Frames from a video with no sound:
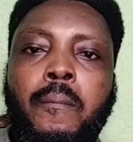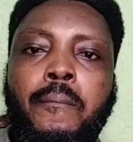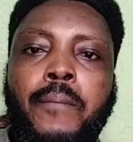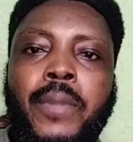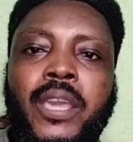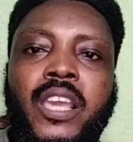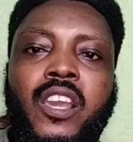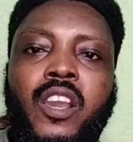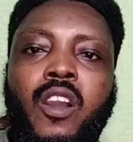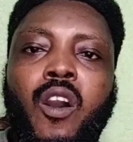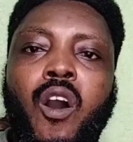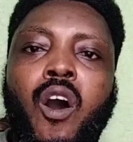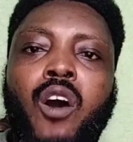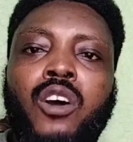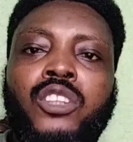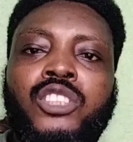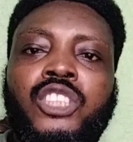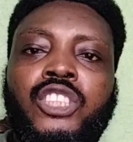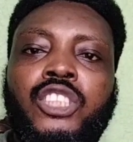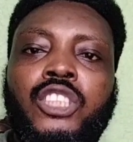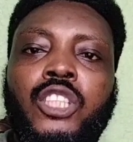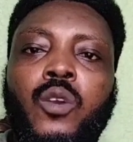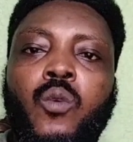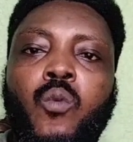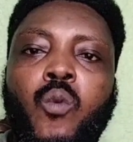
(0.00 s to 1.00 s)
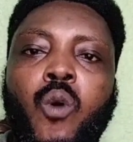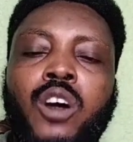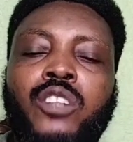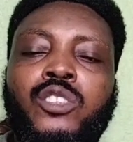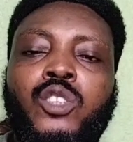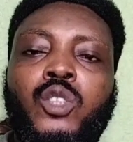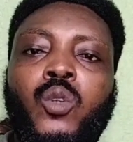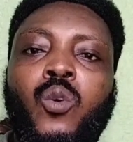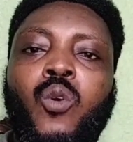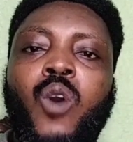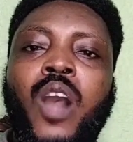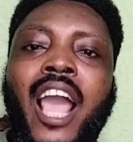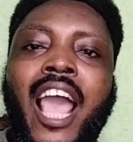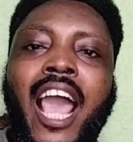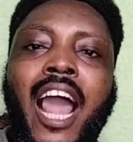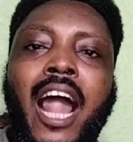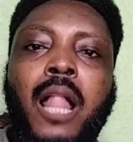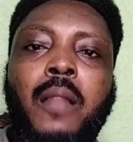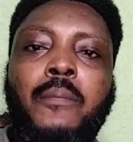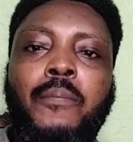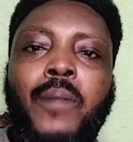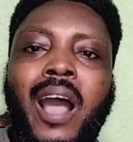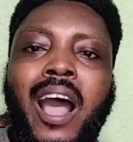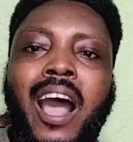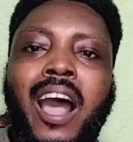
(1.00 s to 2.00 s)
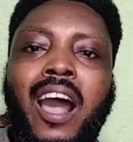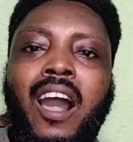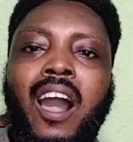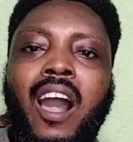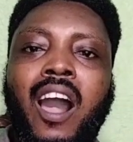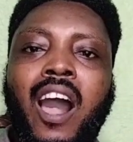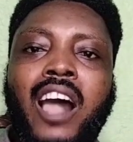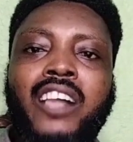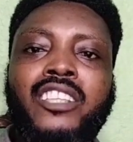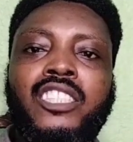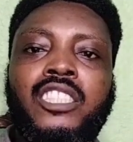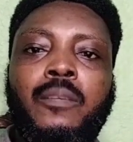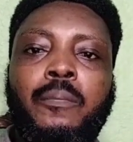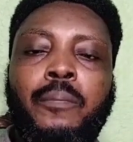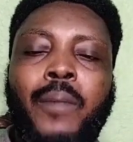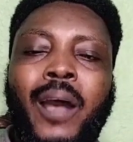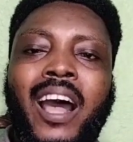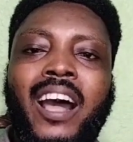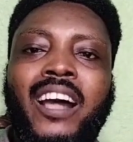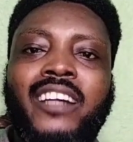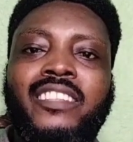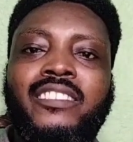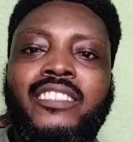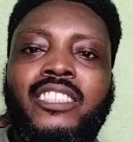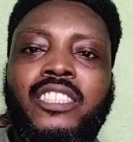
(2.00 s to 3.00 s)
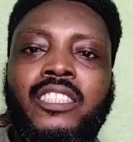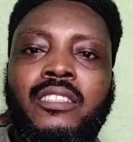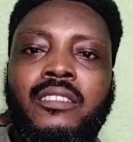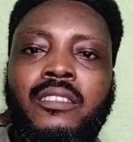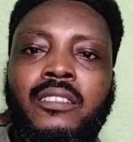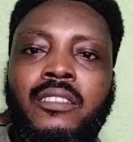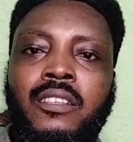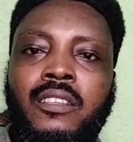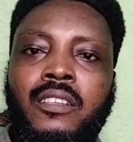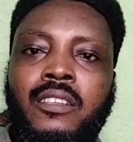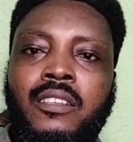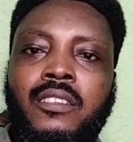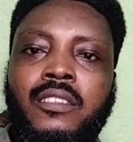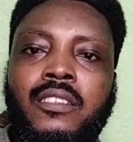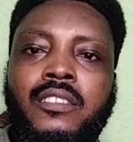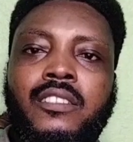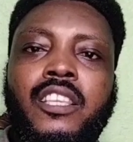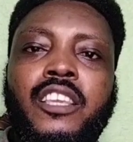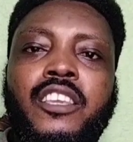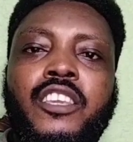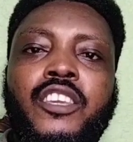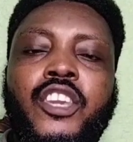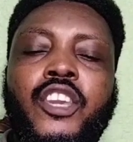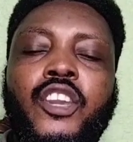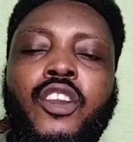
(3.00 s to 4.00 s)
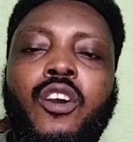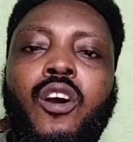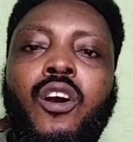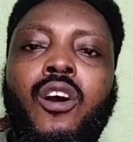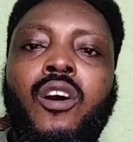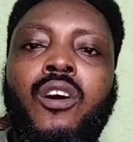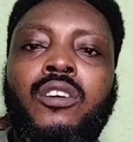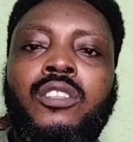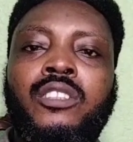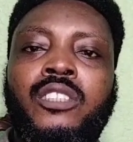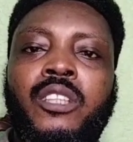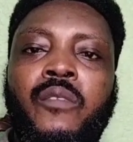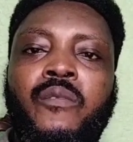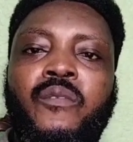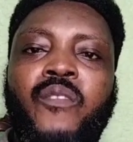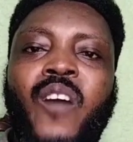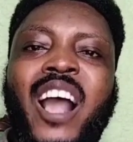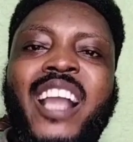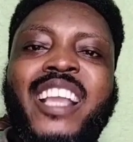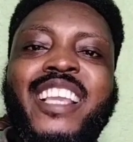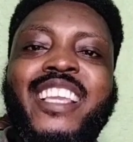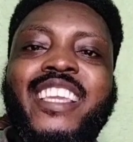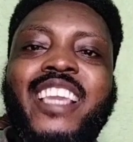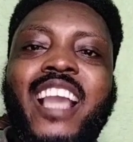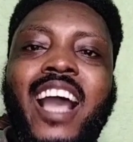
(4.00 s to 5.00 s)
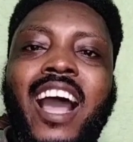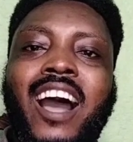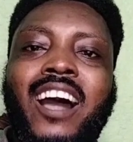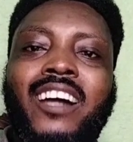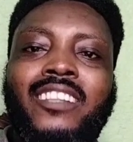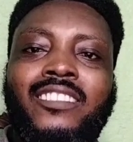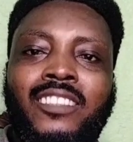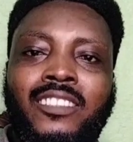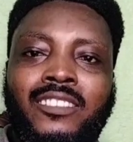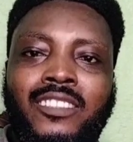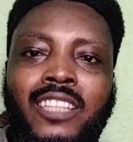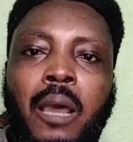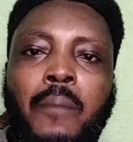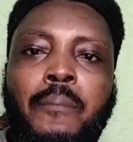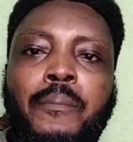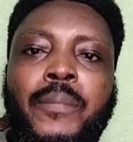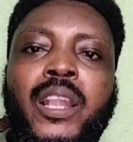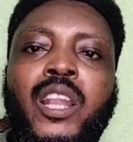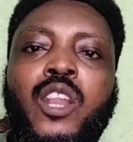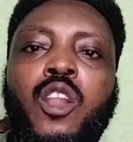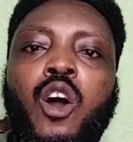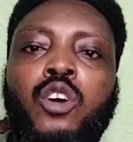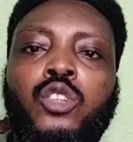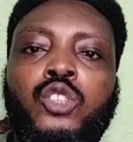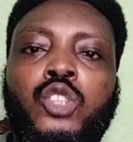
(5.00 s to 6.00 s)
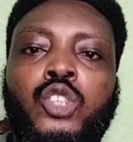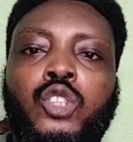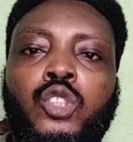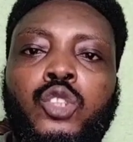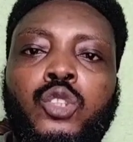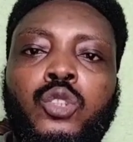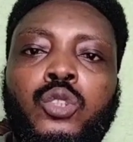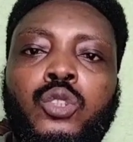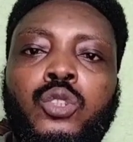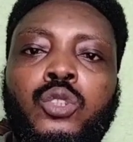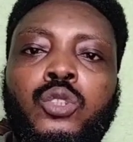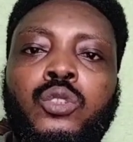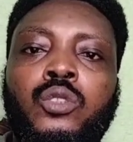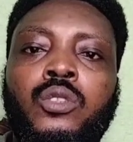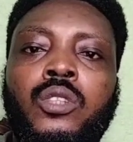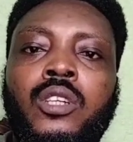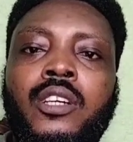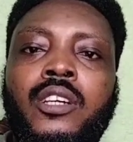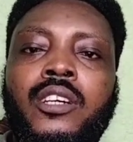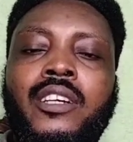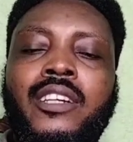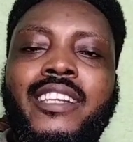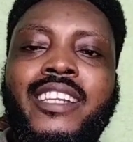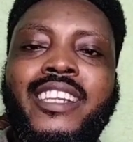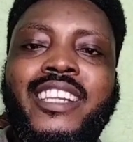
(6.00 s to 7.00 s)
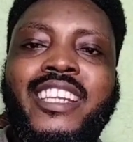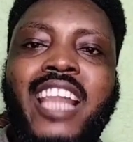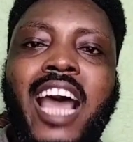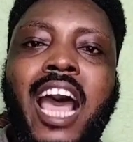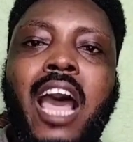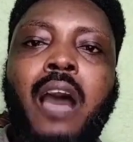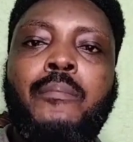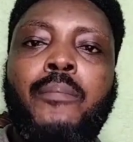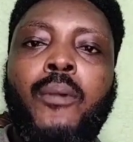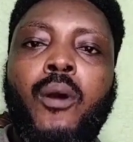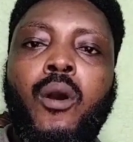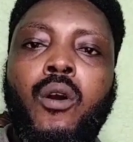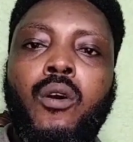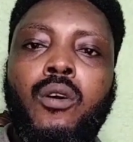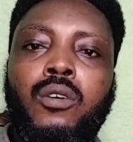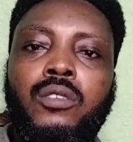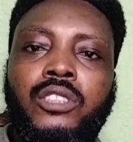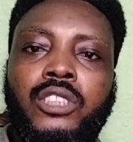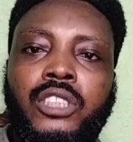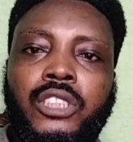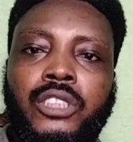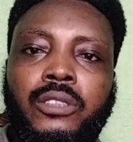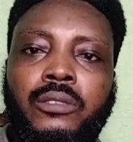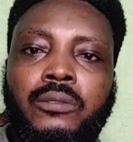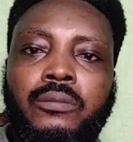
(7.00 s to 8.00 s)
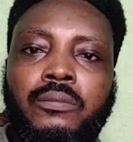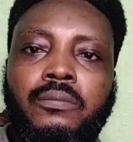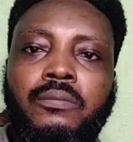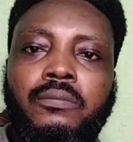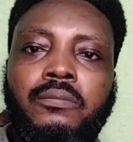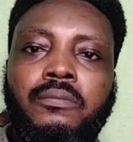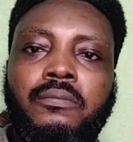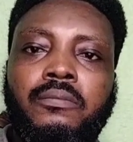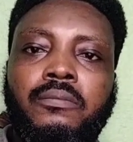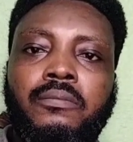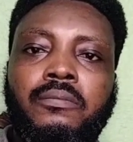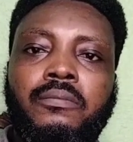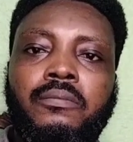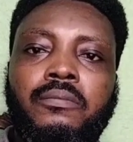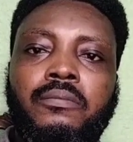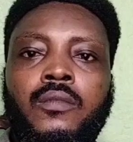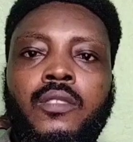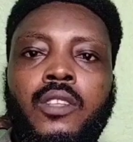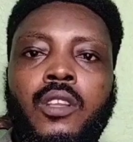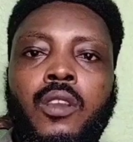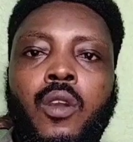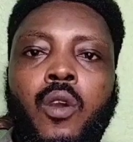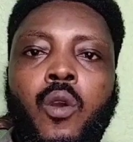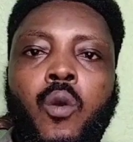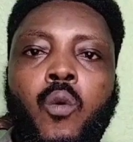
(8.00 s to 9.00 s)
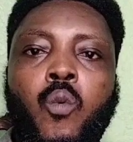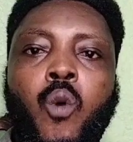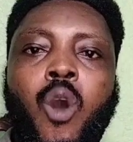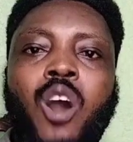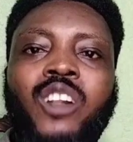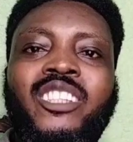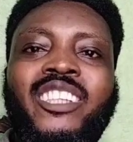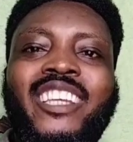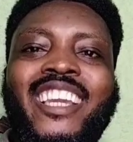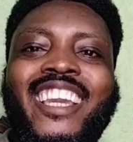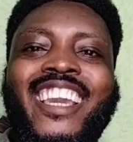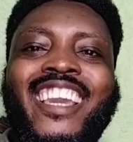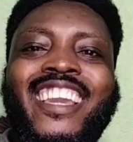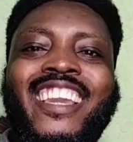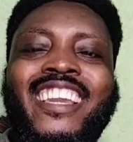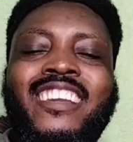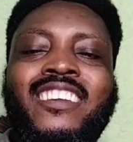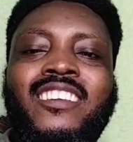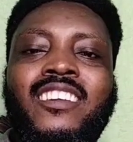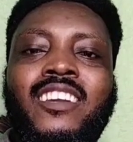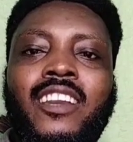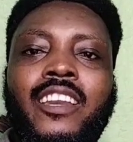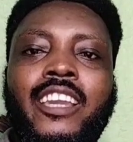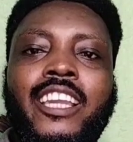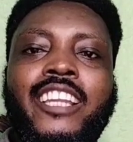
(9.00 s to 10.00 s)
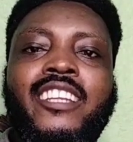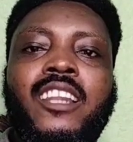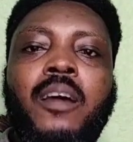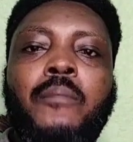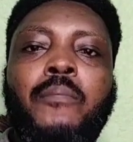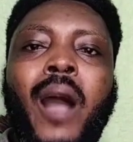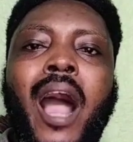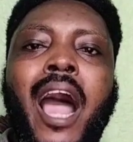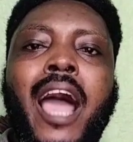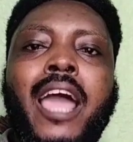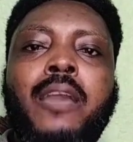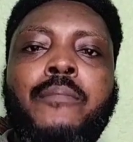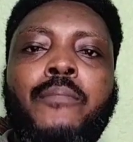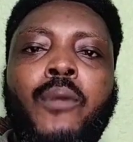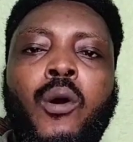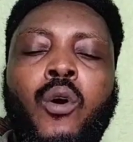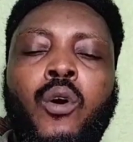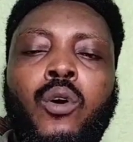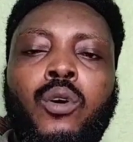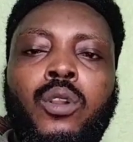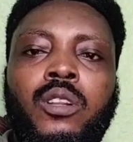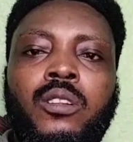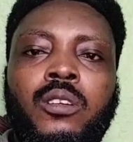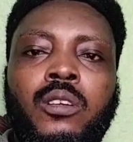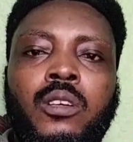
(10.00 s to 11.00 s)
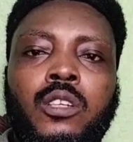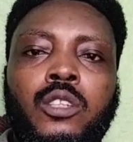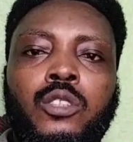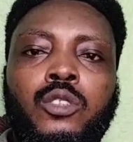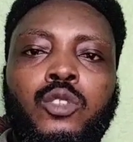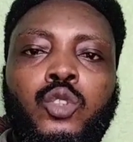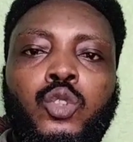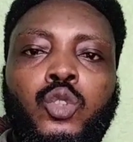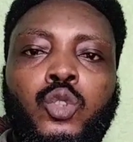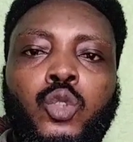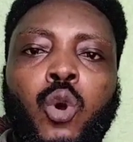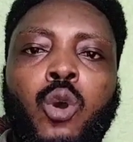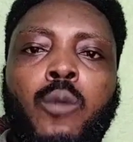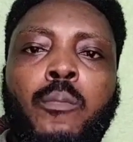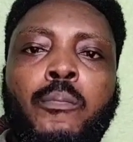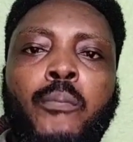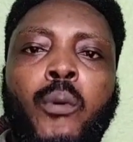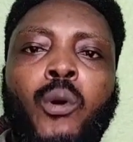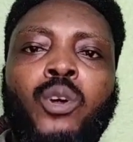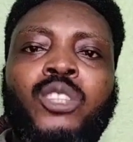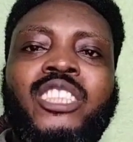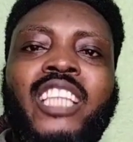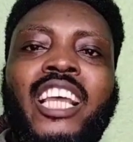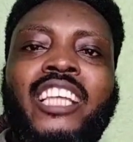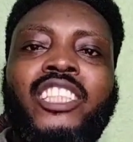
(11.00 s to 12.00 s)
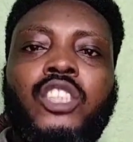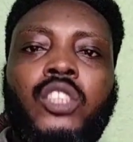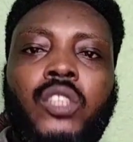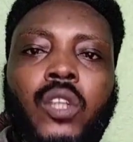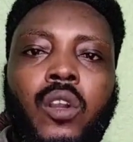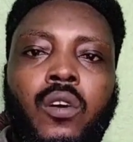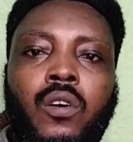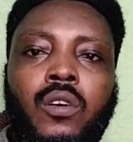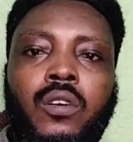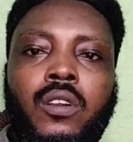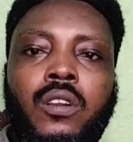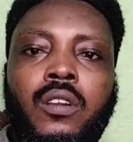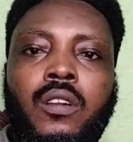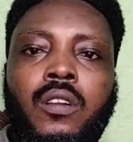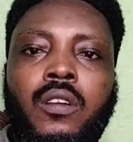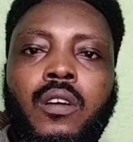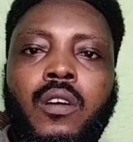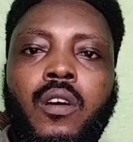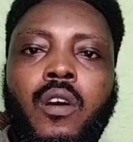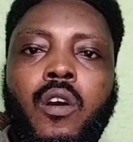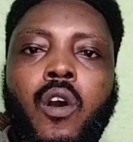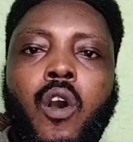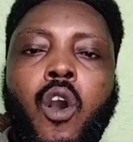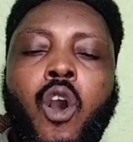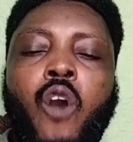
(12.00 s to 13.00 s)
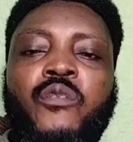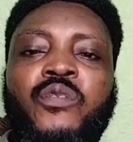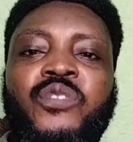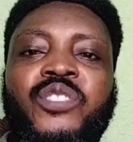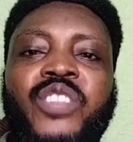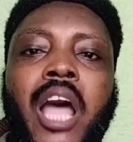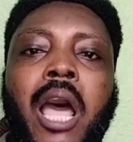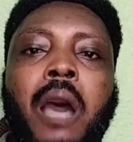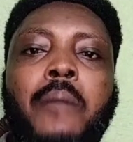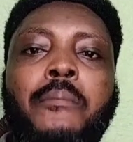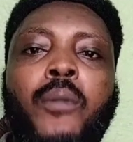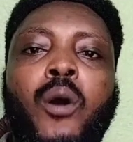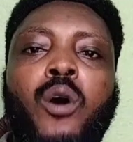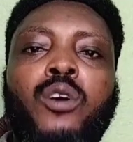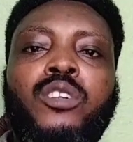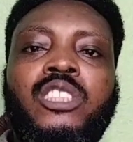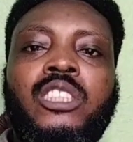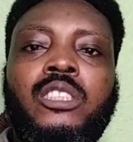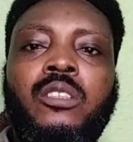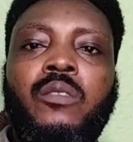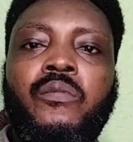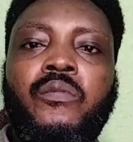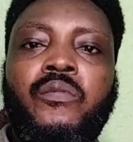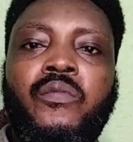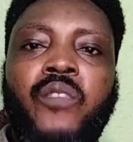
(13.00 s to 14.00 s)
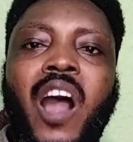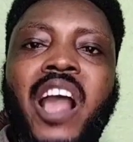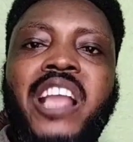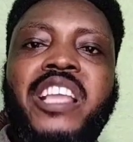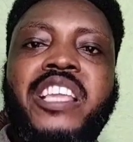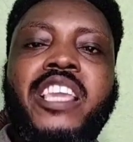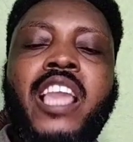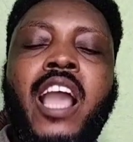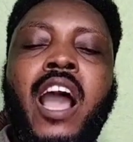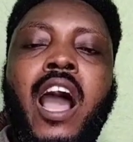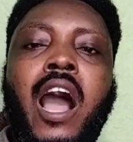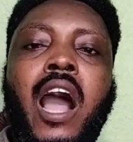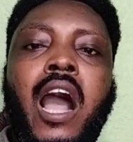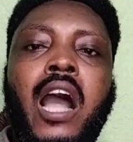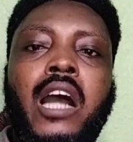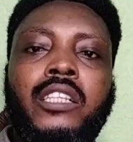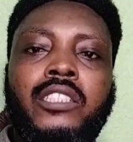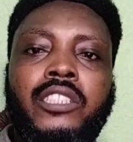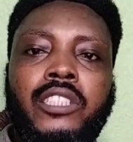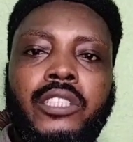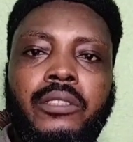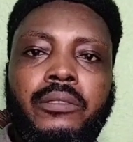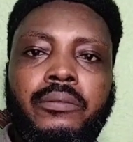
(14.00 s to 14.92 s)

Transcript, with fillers: Because she wants to help her husband secure the vineyard that belongs to Naboth. What king in the Bible took possession of Naboth's vineyard?